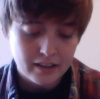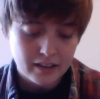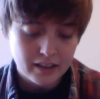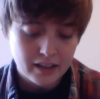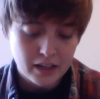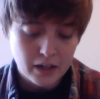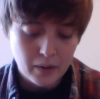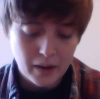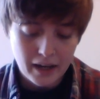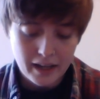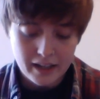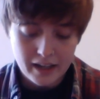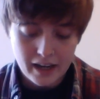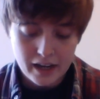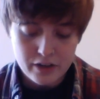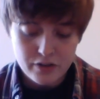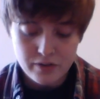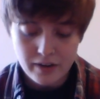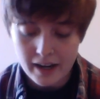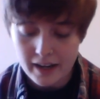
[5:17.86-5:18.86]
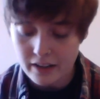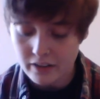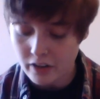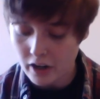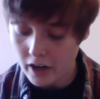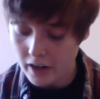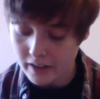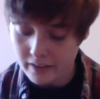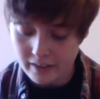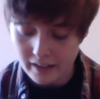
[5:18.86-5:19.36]
you know, I try as
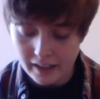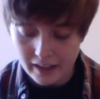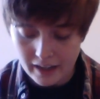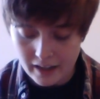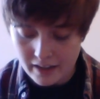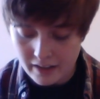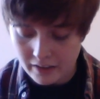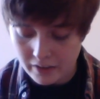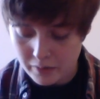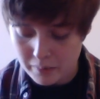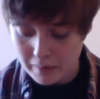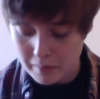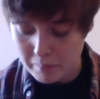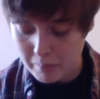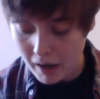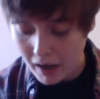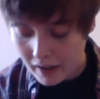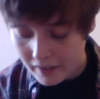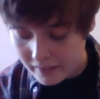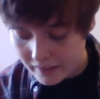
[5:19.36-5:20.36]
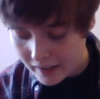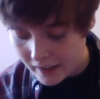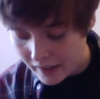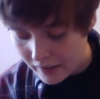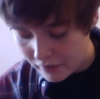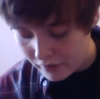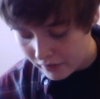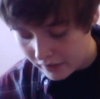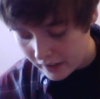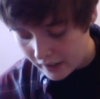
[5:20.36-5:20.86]
hard as I can to be
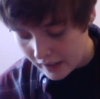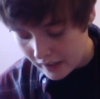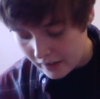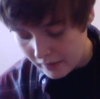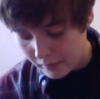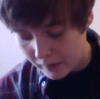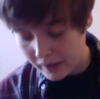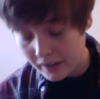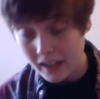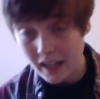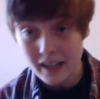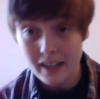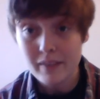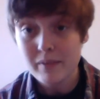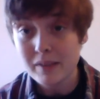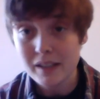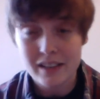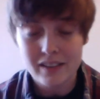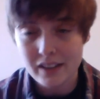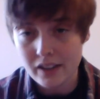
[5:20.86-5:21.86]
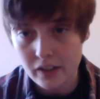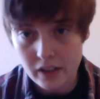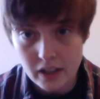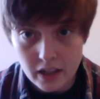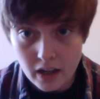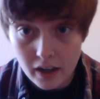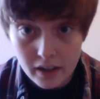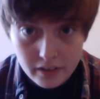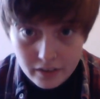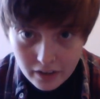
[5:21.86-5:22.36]
positive. Well, I mean, clearly
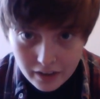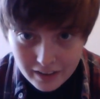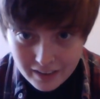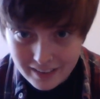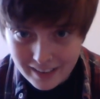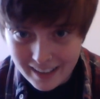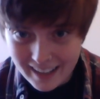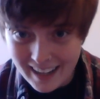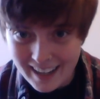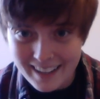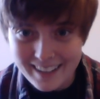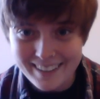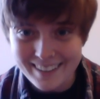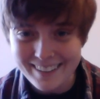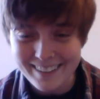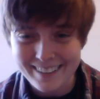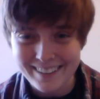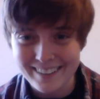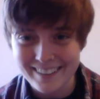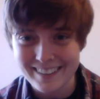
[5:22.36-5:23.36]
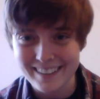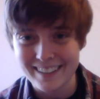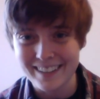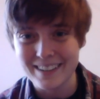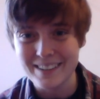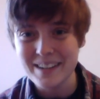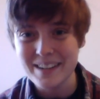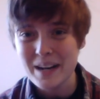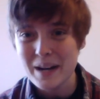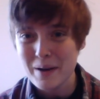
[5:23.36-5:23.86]
not as hard as I can, you know,
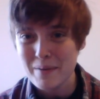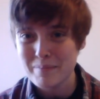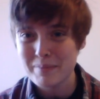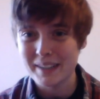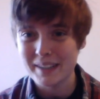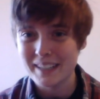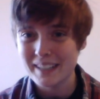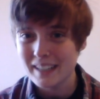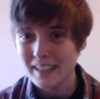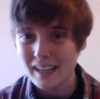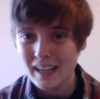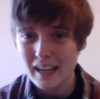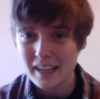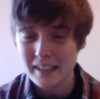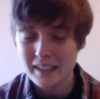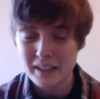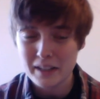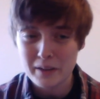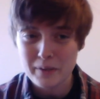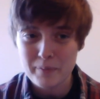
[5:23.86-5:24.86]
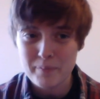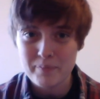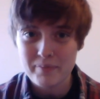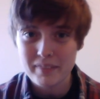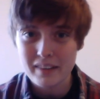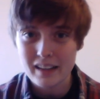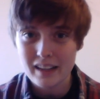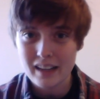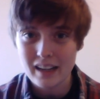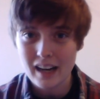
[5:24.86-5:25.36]
but, you know,
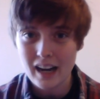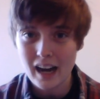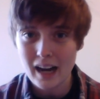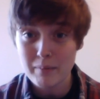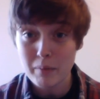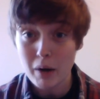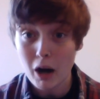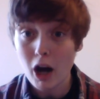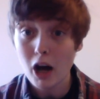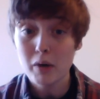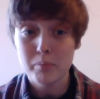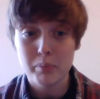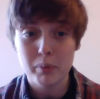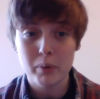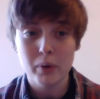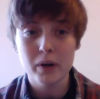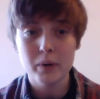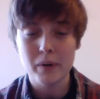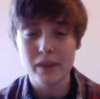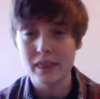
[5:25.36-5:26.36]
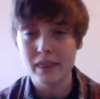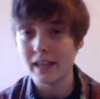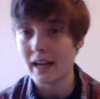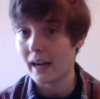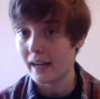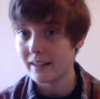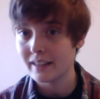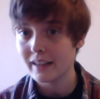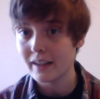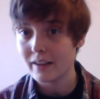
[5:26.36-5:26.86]
I'm on board with the
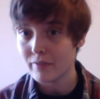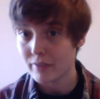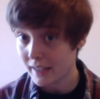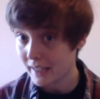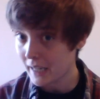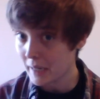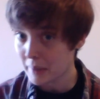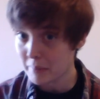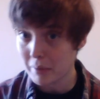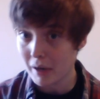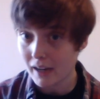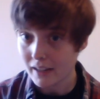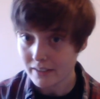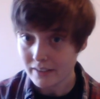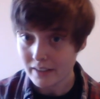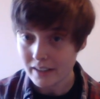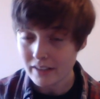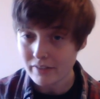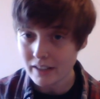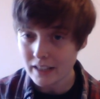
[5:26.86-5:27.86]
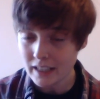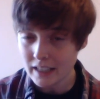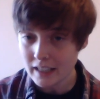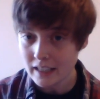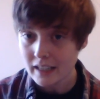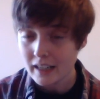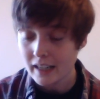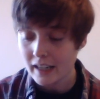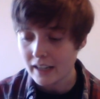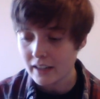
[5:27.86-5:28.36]
idea of thinking positively
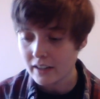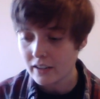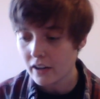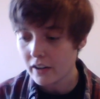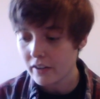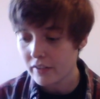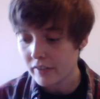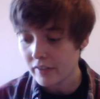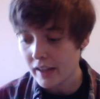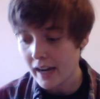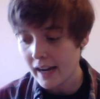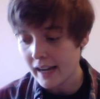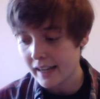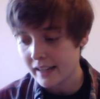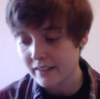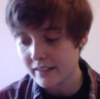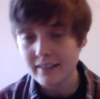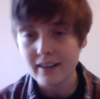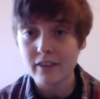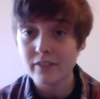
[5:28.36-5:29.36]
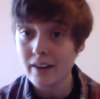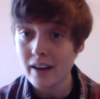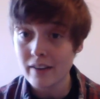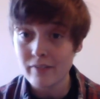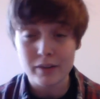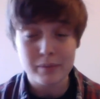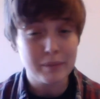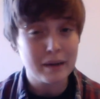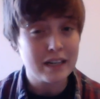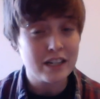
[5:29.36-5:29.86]
and all of that and
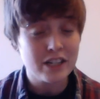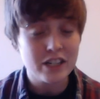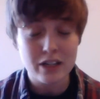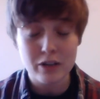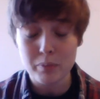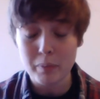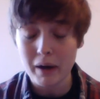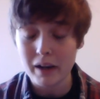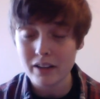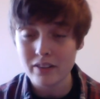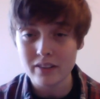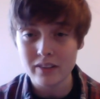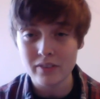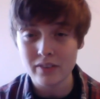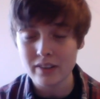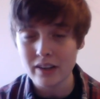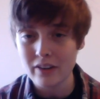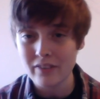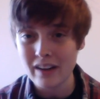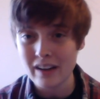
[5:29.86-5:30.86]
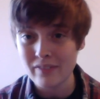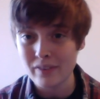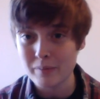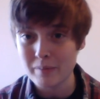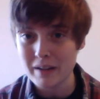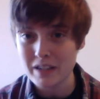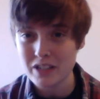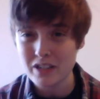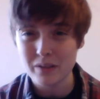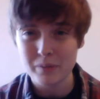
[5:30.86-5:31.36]
self-affirmations, positive
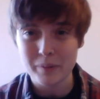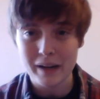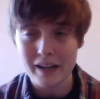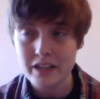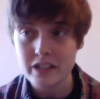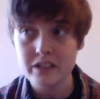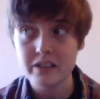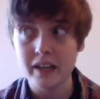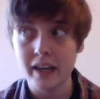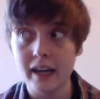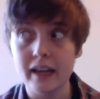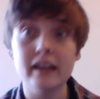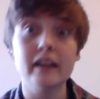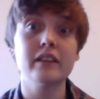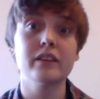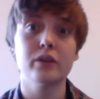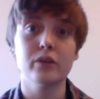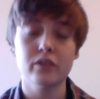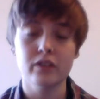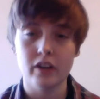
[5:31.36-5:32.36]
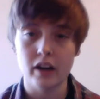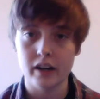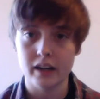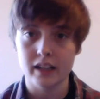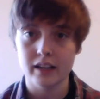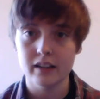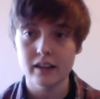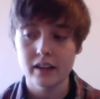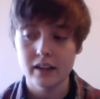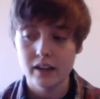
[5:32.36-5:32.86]
self-affirmations, but I just can't get those
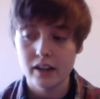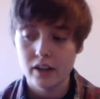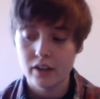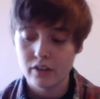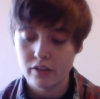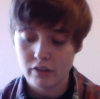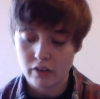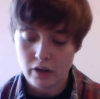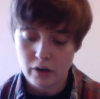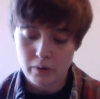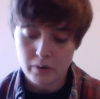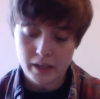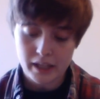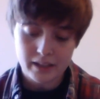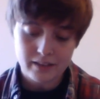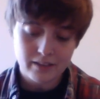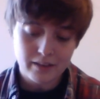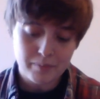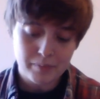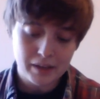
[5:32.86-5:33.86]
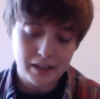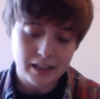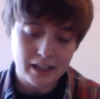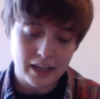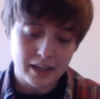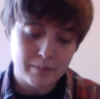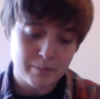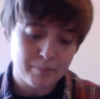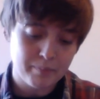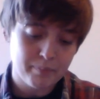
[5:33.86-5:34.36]
started. So that's something that
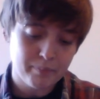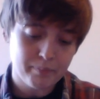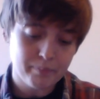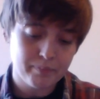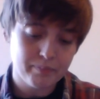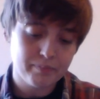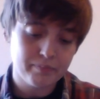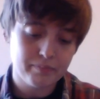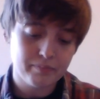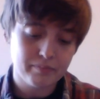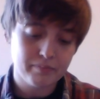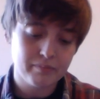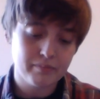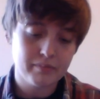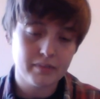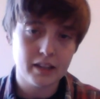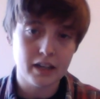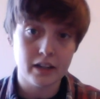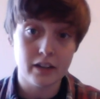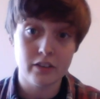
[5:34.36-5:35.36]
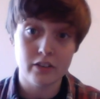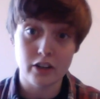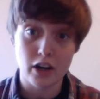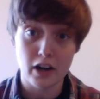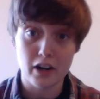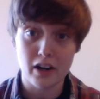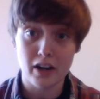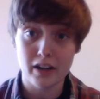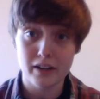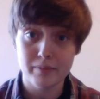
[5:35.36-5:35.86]
I'm going to
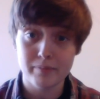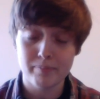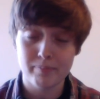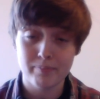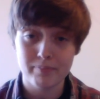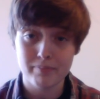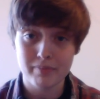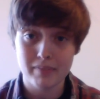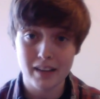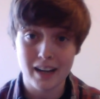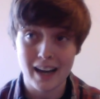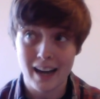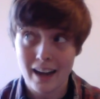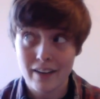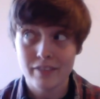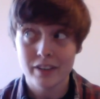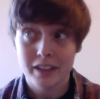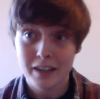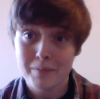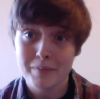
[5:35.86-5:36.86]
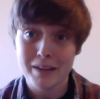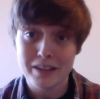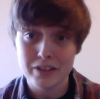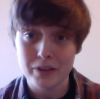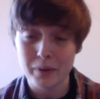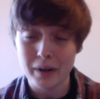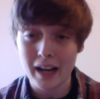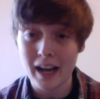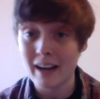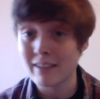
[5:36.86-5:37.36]
start on. I have to commit to
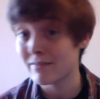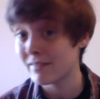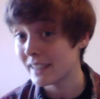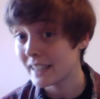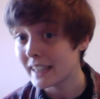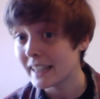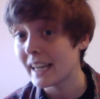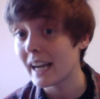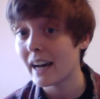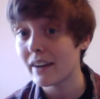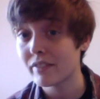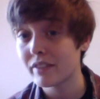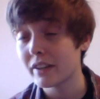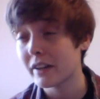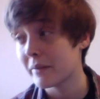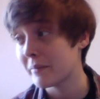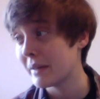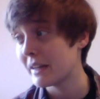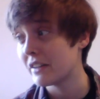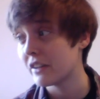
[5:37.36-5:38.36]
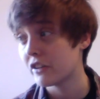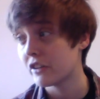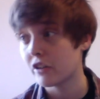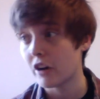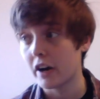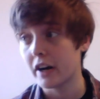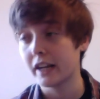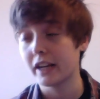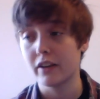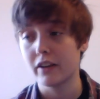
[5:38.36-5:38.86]
it. I really have to commit to
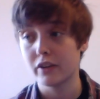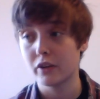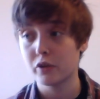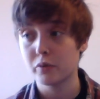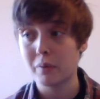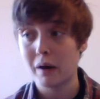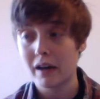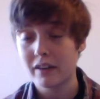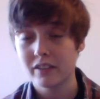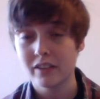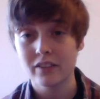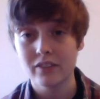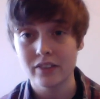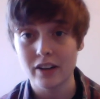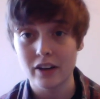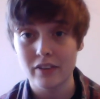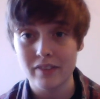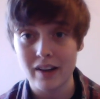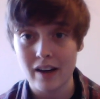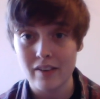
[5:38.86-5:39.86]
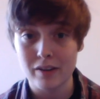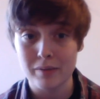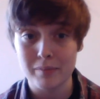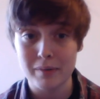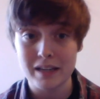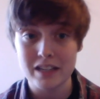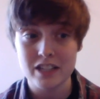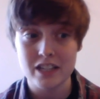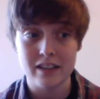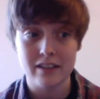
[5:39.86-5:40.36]
starting on those positive
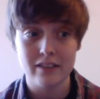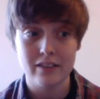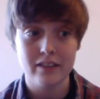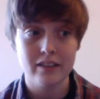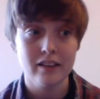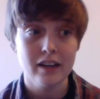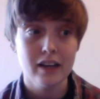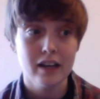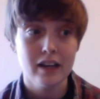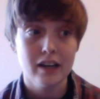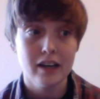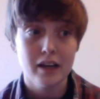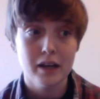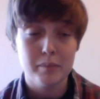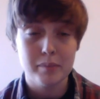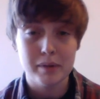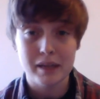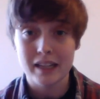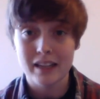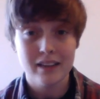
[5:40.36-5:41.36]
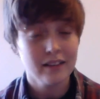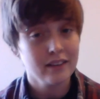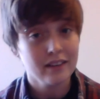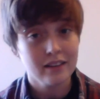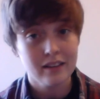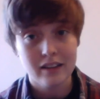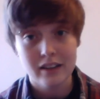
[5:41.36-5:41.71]
self-affirmations because